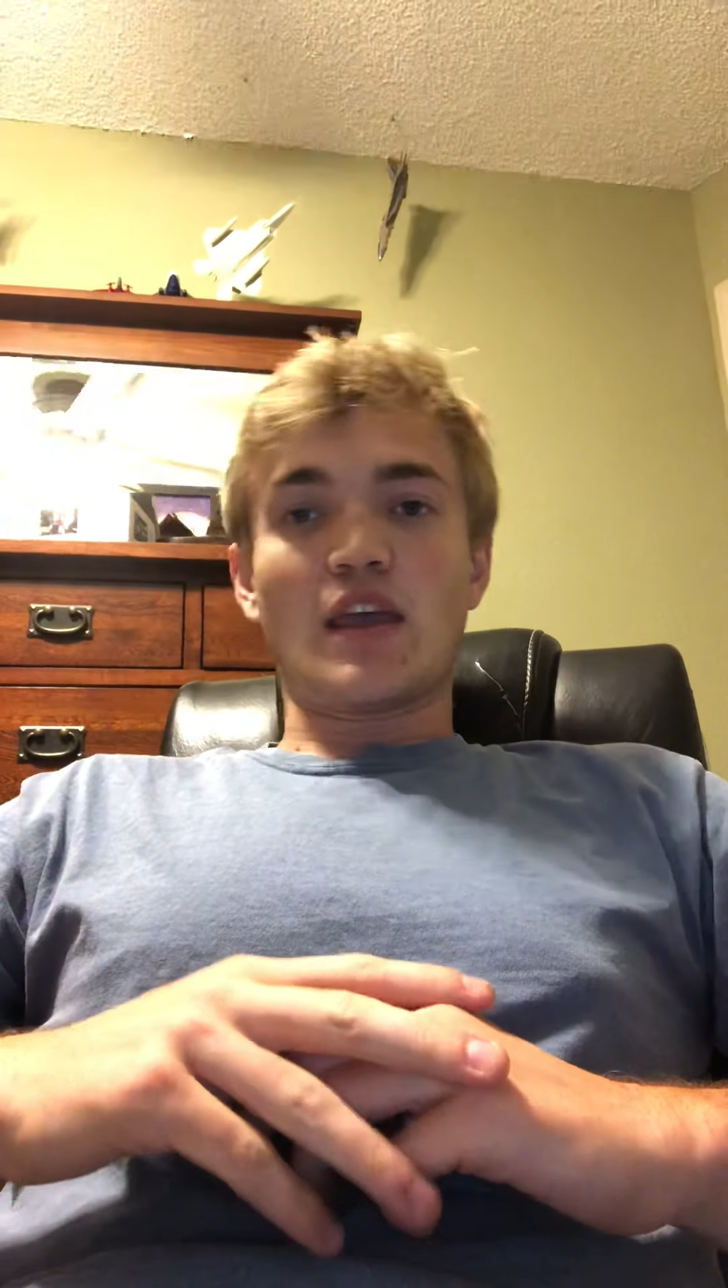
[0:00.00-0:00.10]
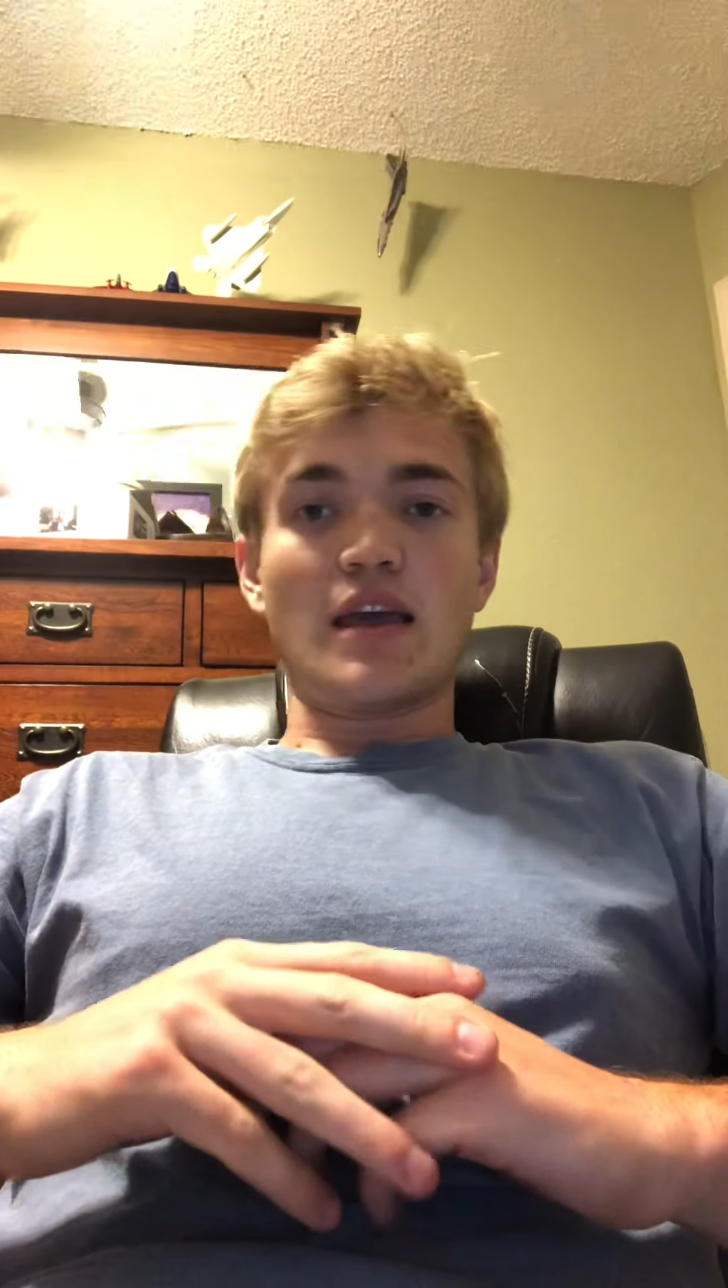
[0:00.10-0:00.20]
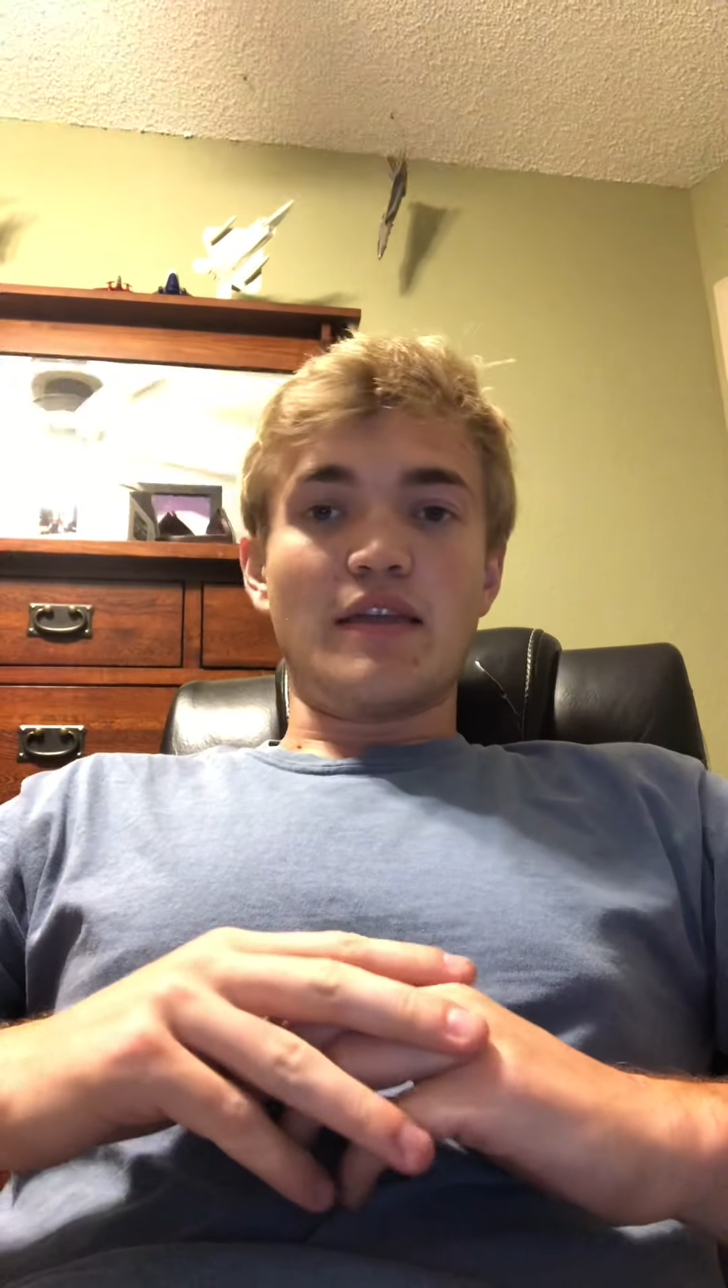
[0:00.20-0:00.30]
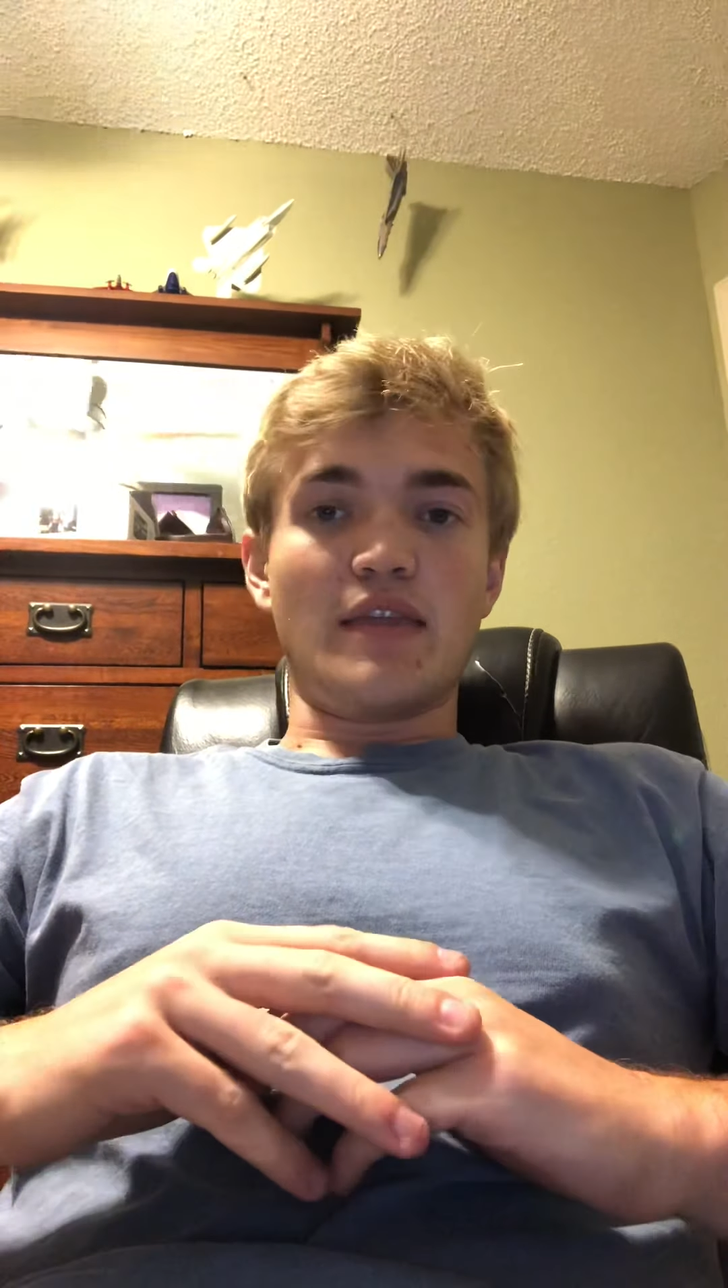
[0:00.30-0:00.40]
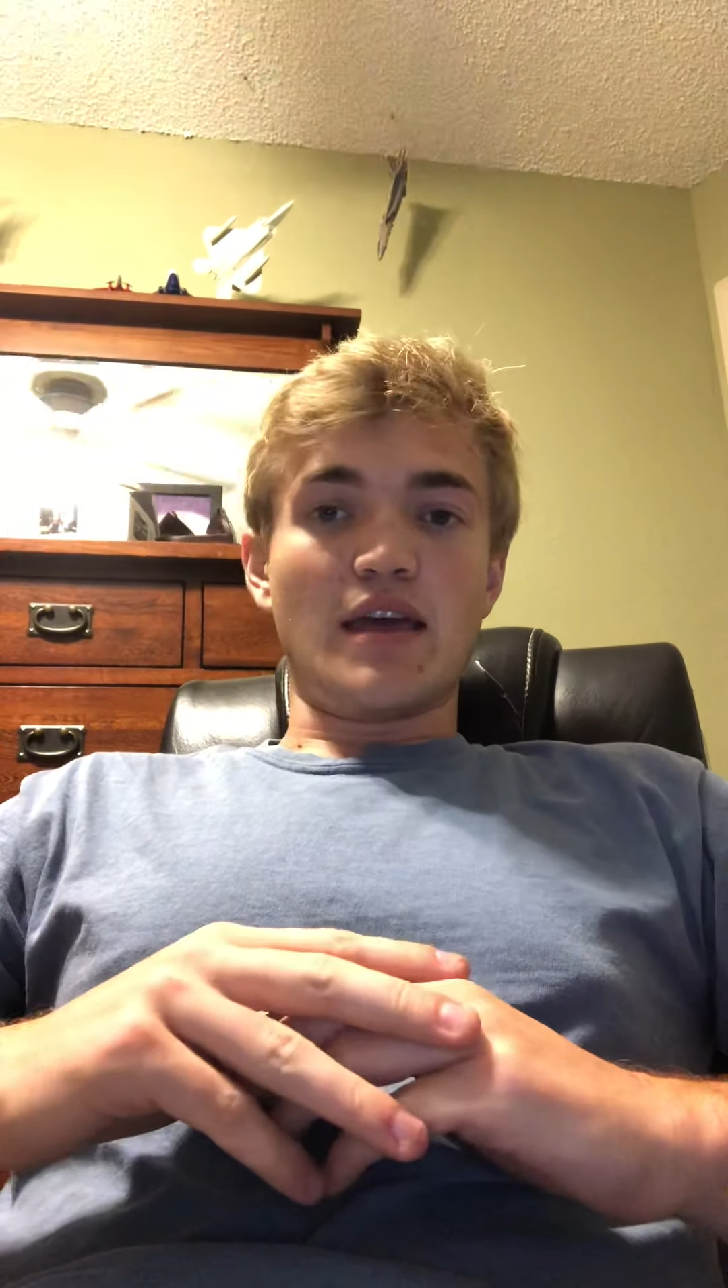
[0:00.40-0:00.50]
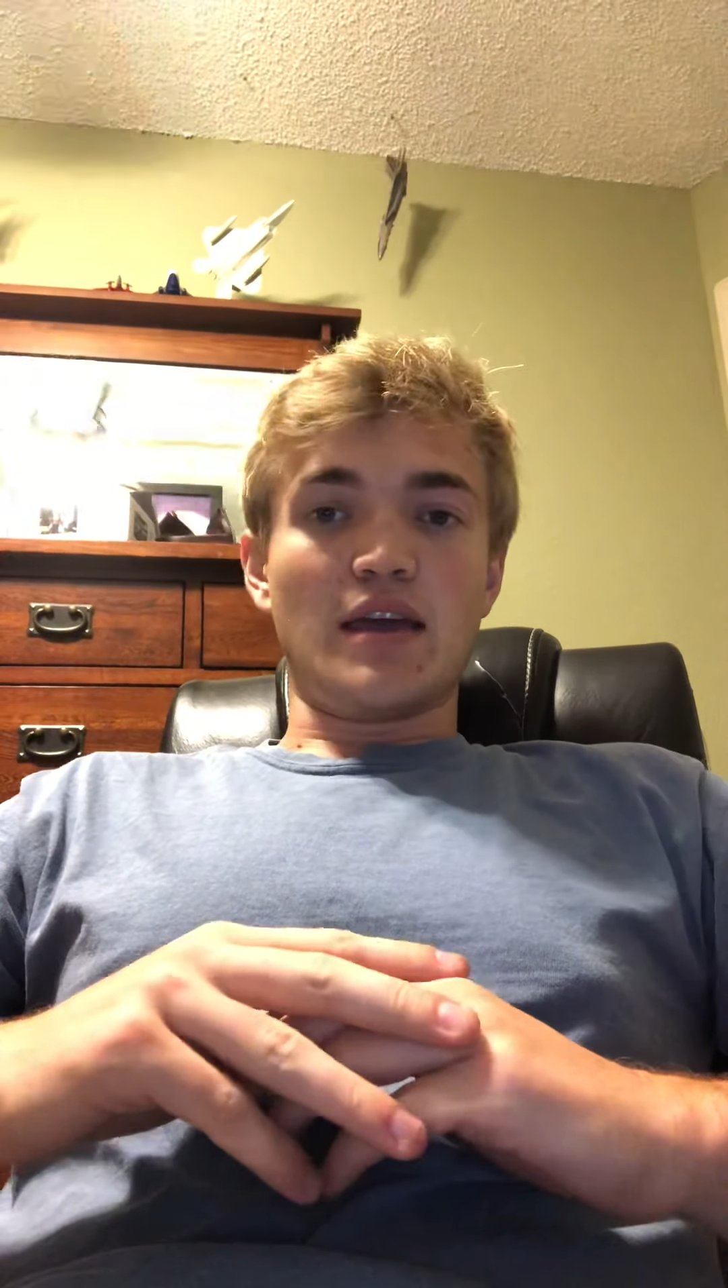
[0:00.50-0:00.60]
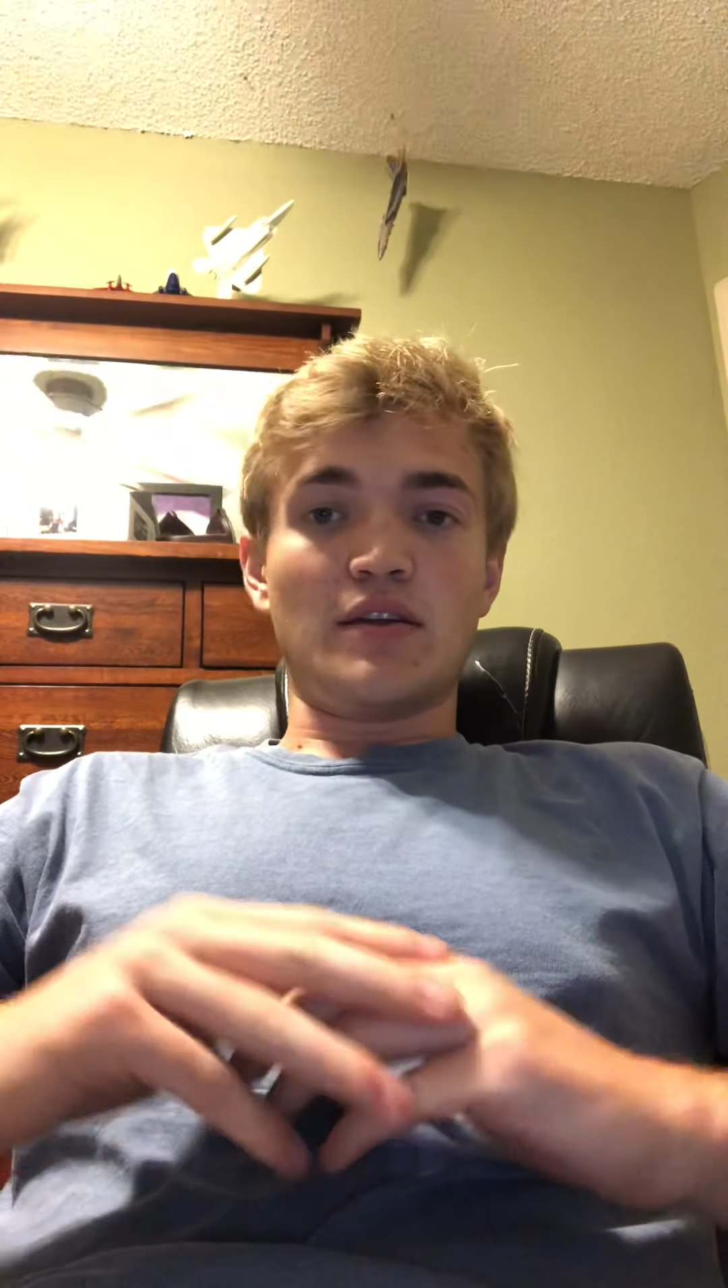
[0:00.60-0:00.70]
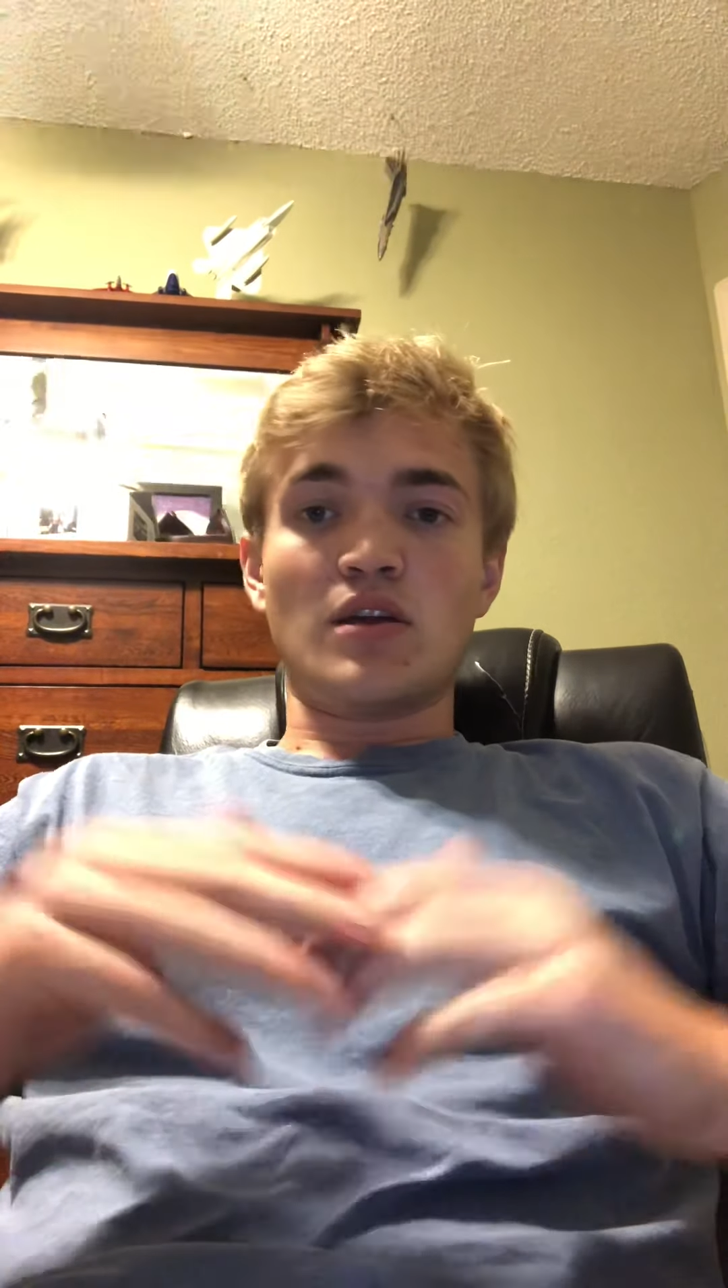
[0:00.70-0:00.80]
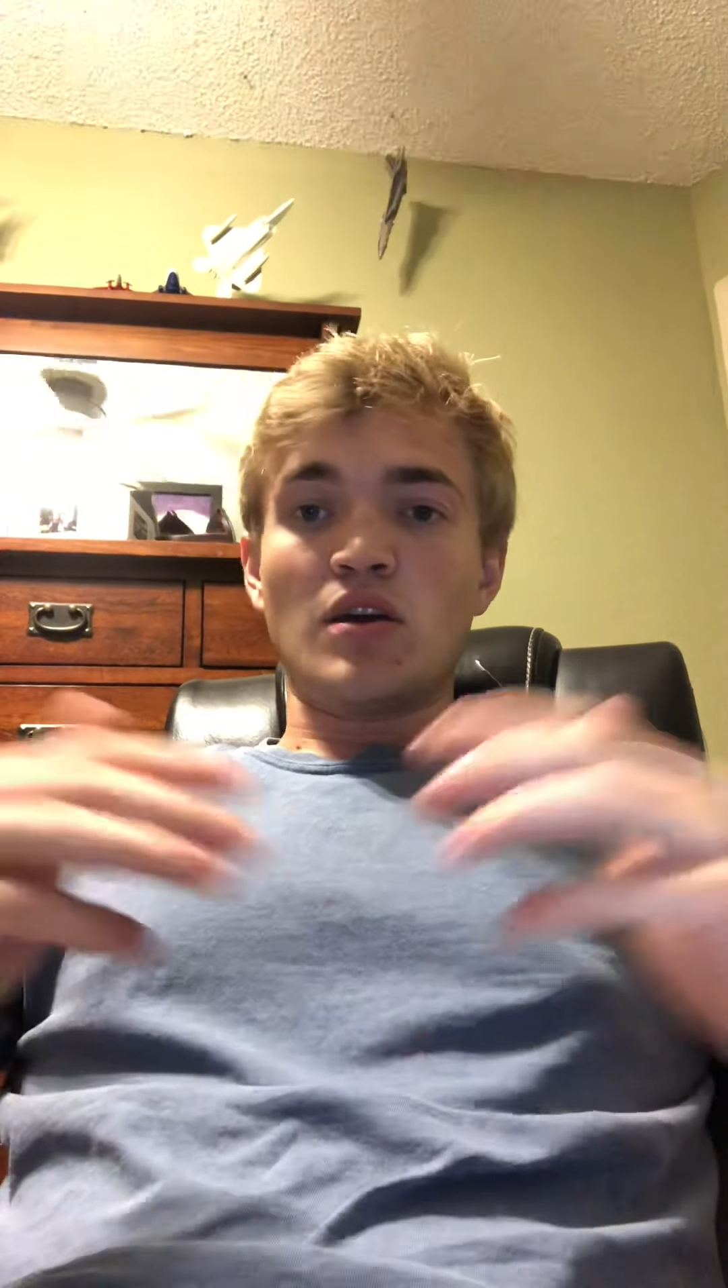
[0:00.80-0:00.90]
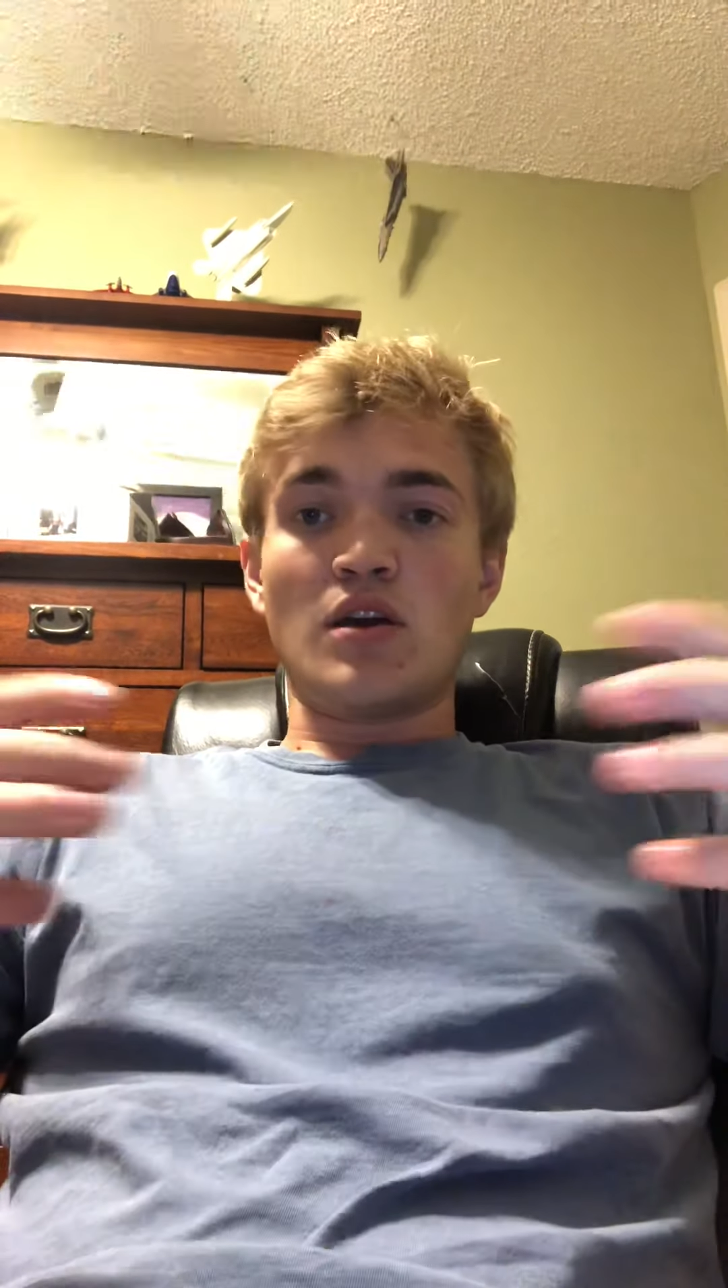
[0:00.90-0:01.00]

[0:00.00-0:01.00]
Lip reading: then